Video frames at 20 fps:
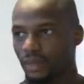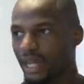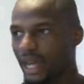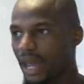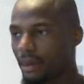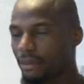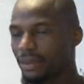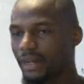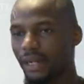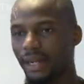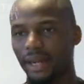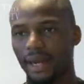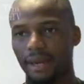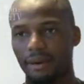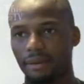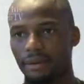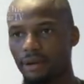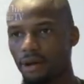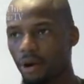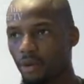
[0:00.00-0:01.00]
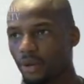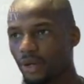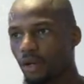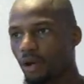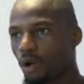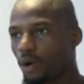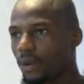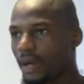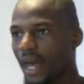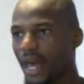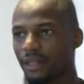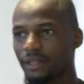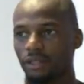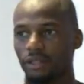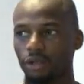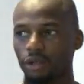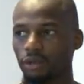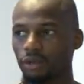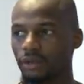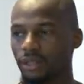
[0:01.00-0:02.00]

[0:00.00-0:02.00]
We came into camp, you know, we knew what we had to do.